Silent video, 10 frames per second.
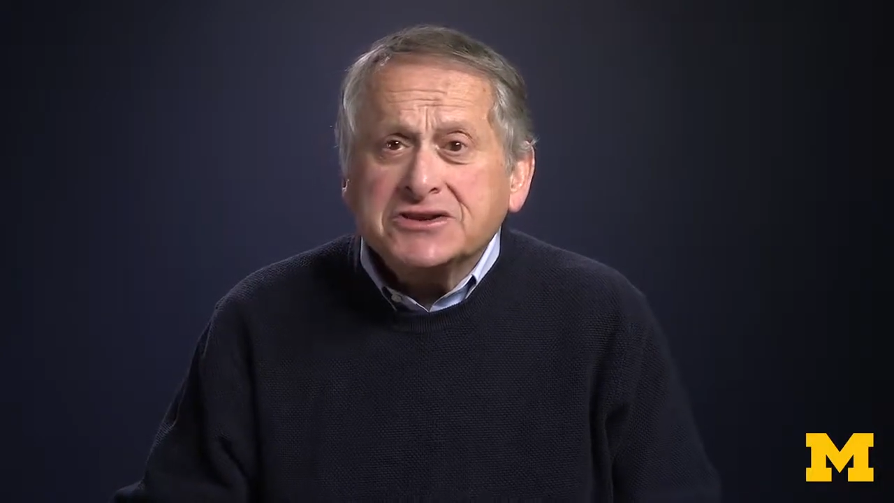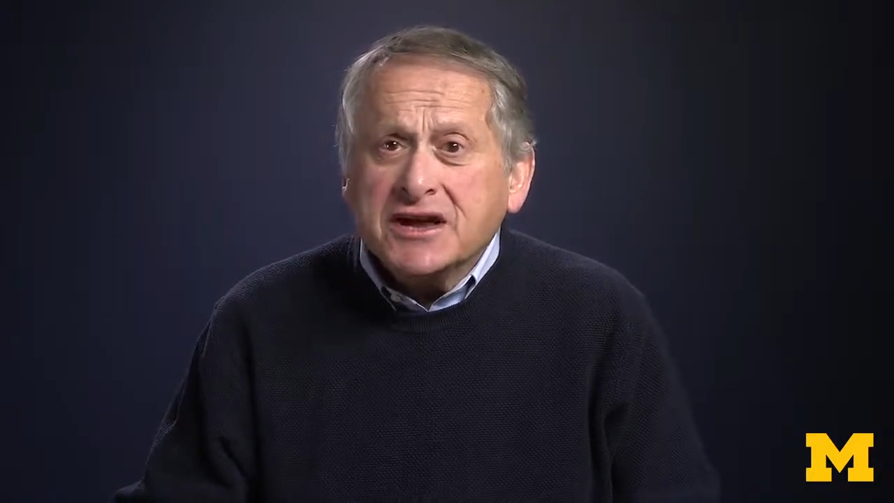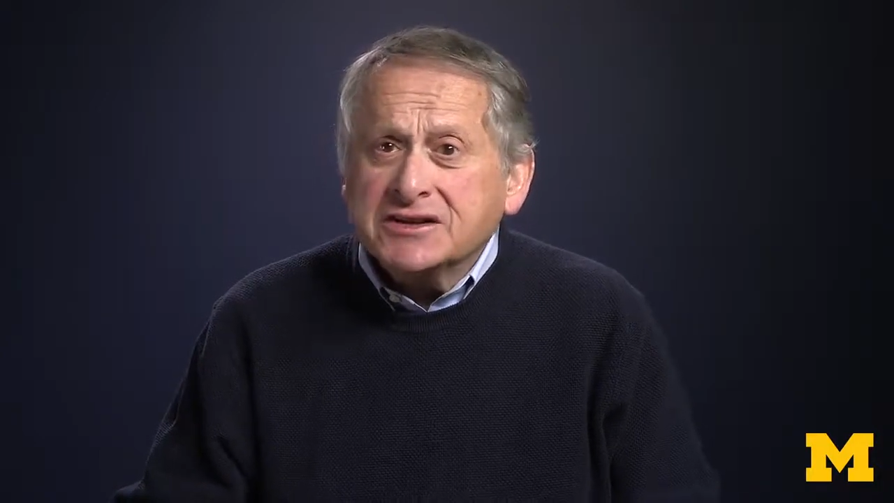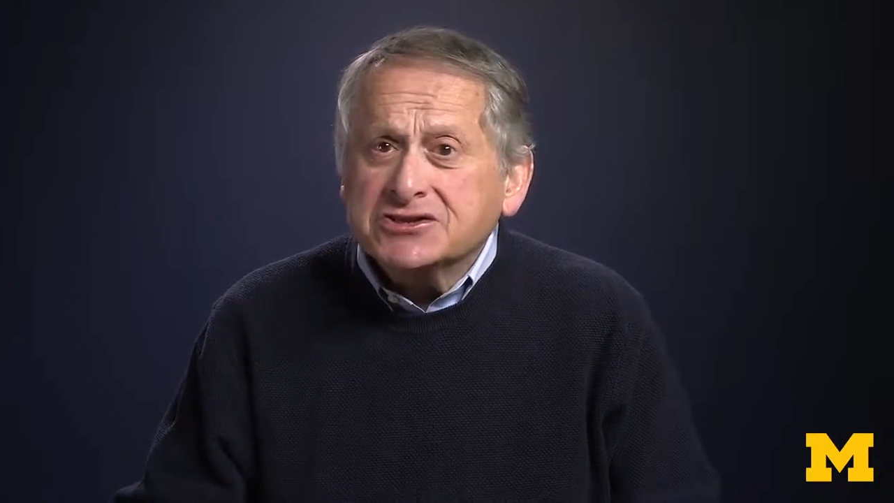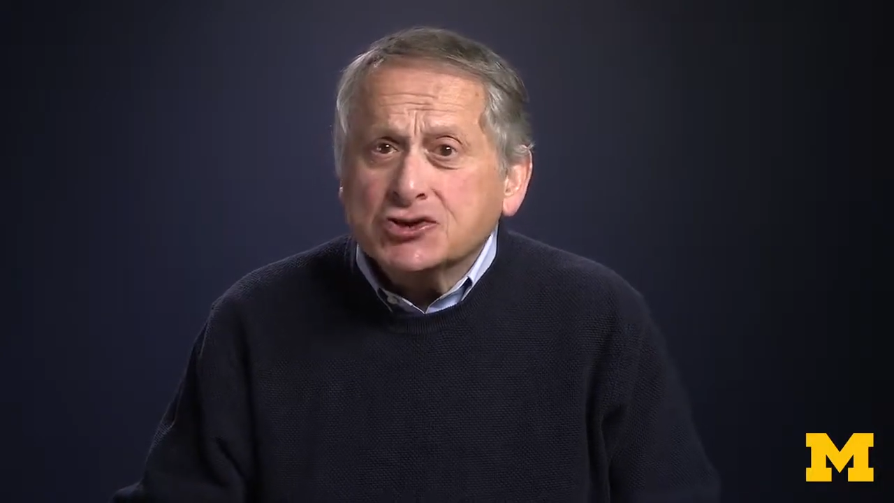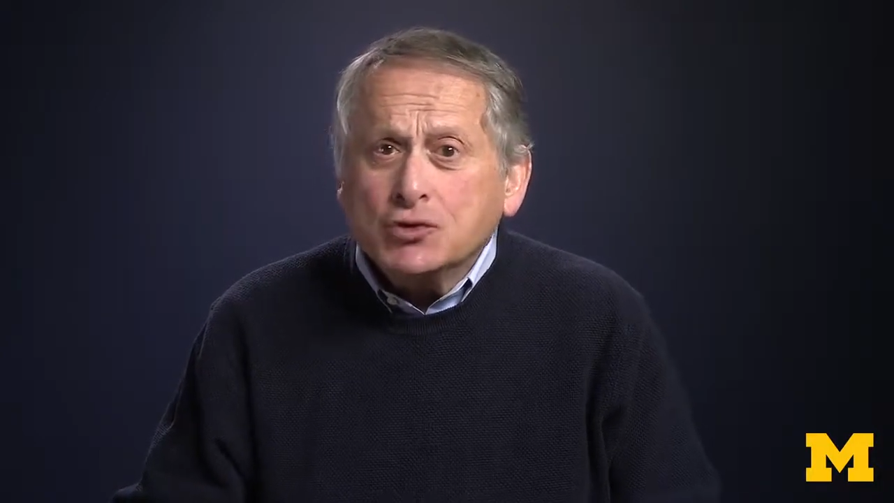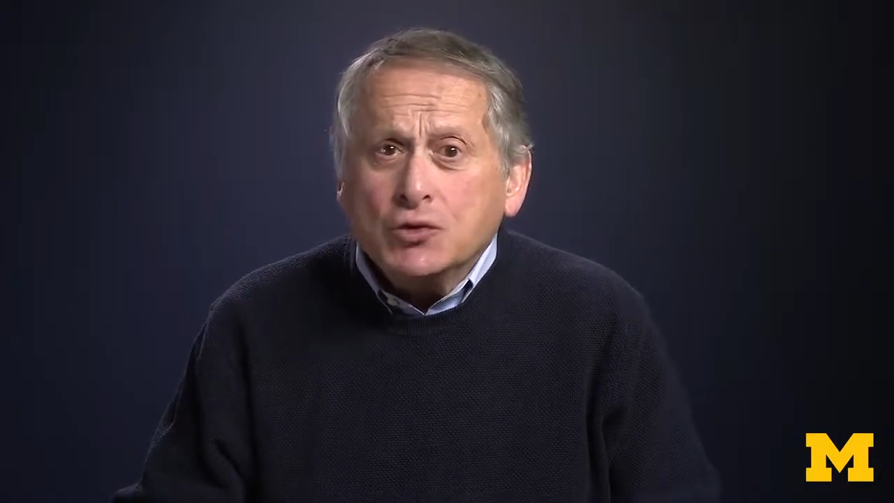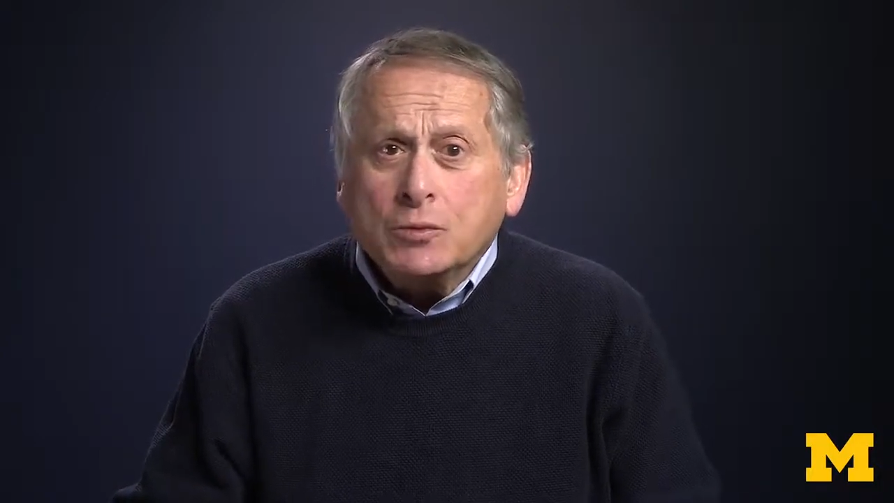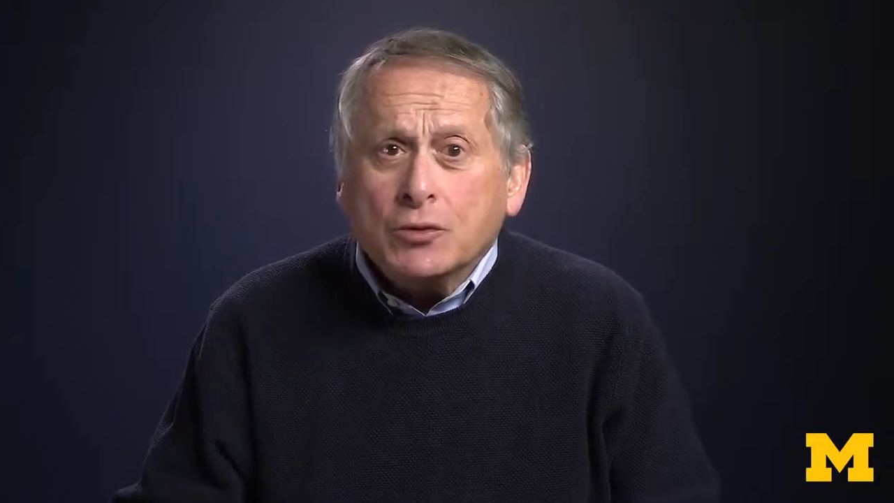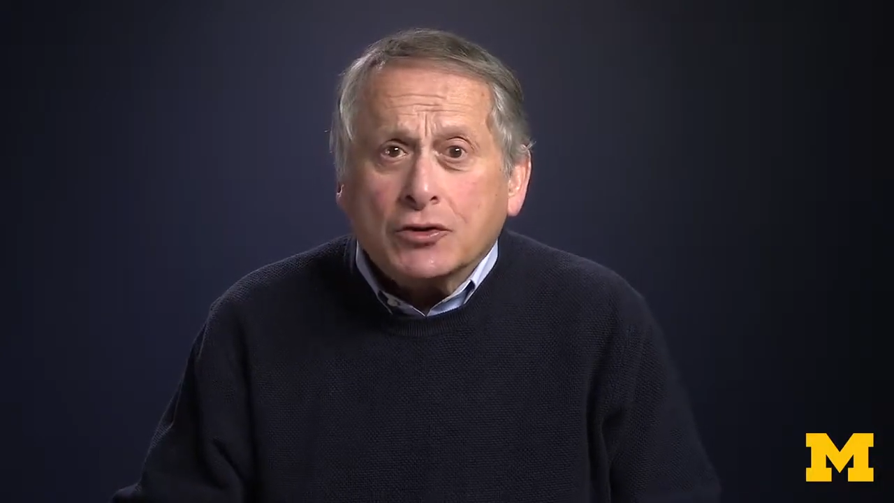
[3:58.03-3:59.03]
and
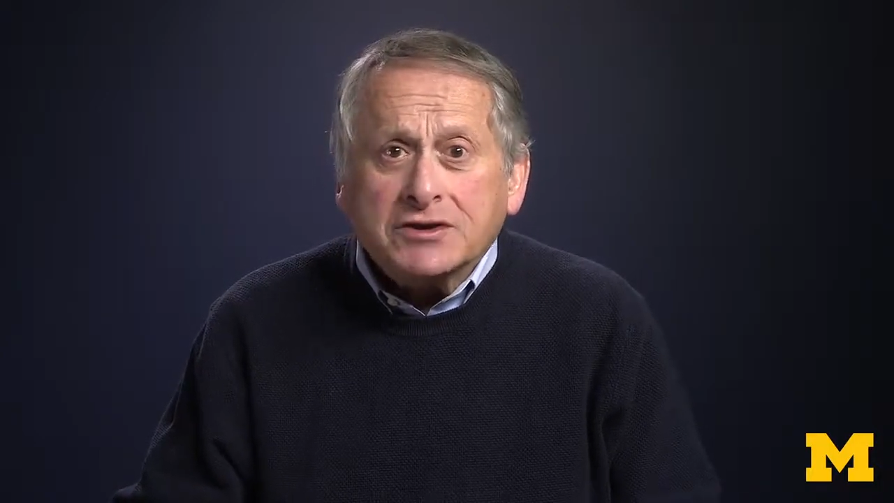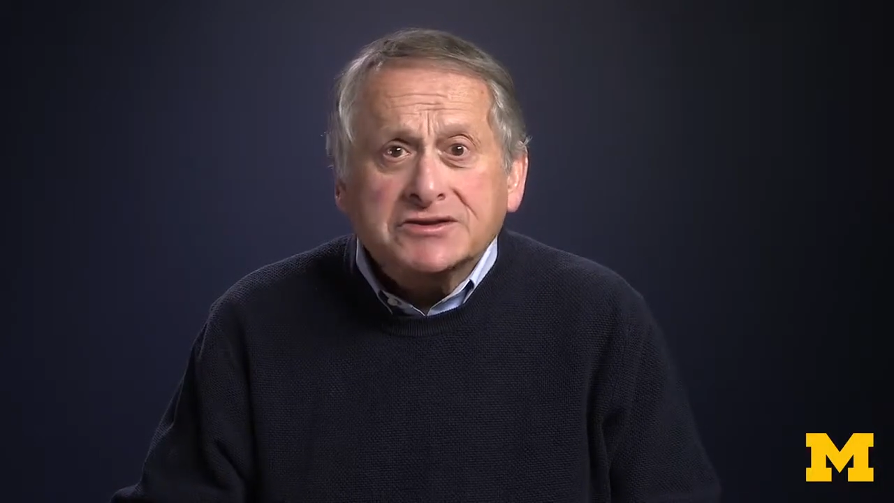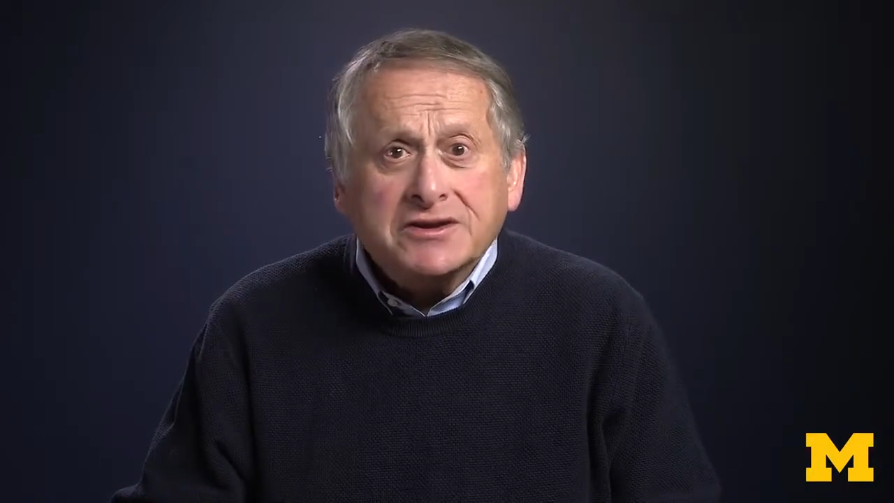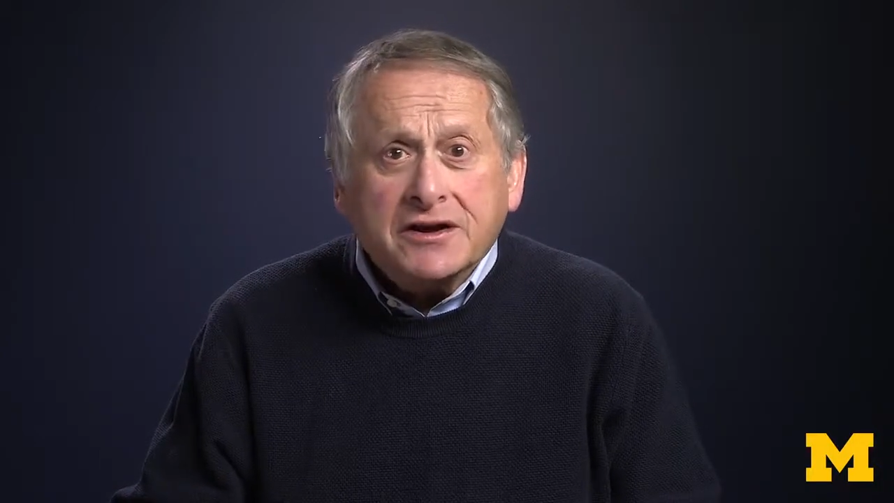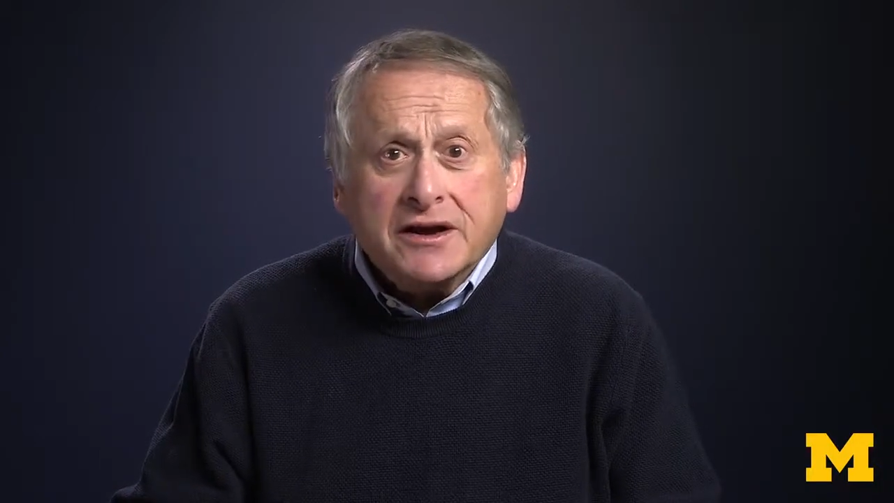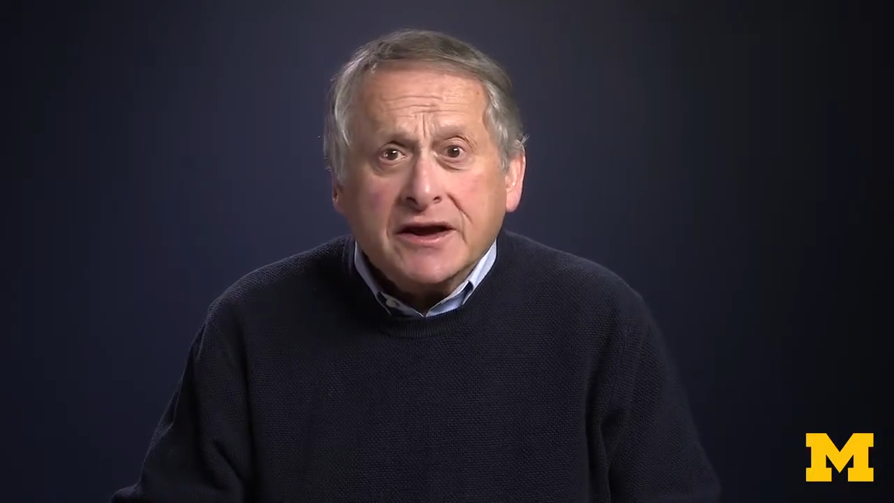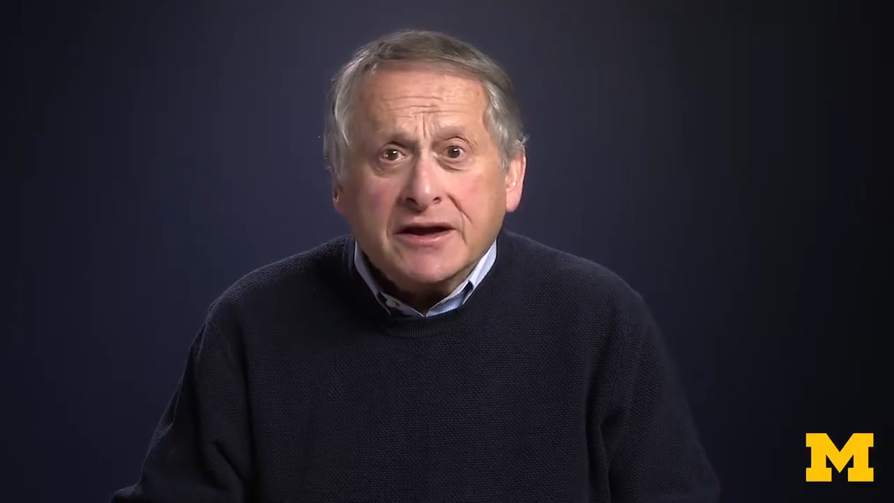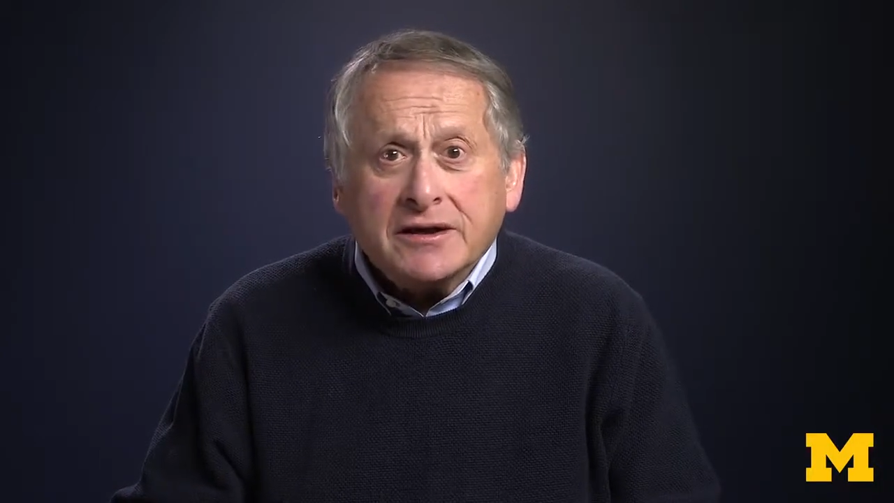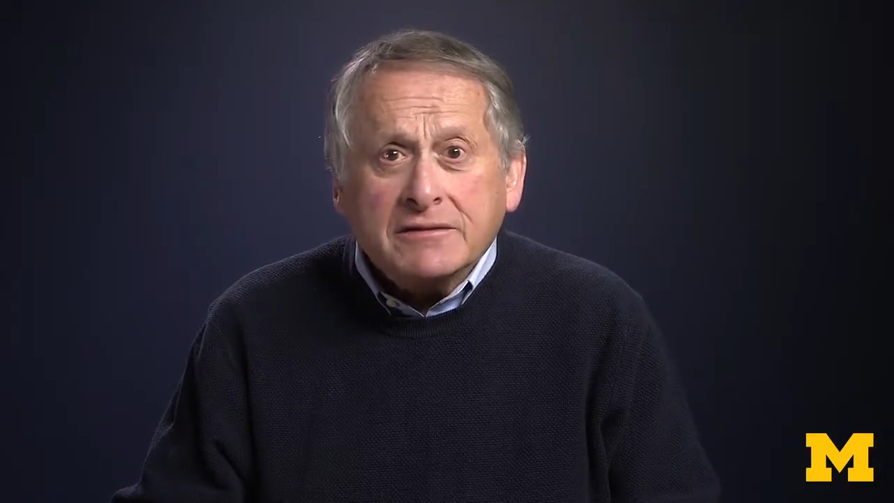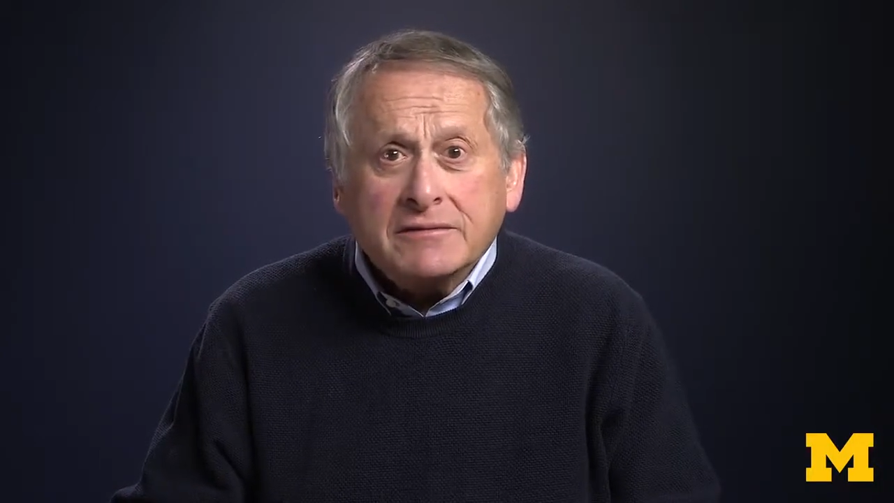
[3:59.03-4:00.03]
school boards today.